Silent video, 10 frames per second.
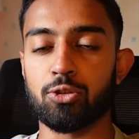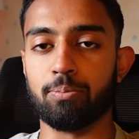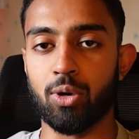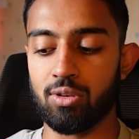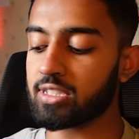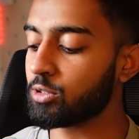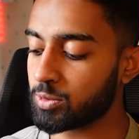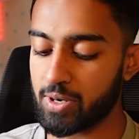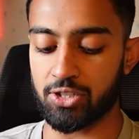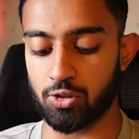your balls out,
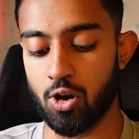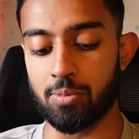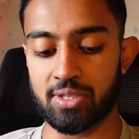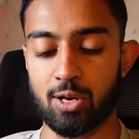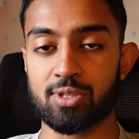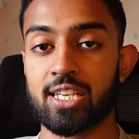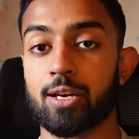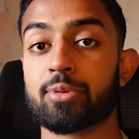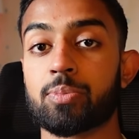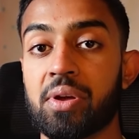spread your arms out, take
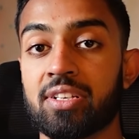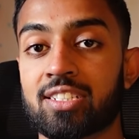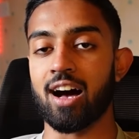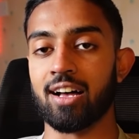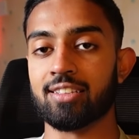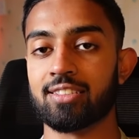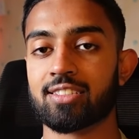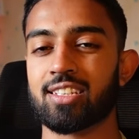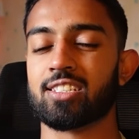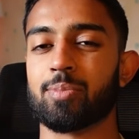up space and
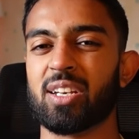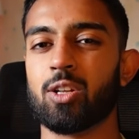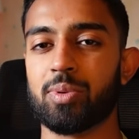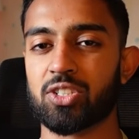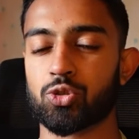sit up a little bit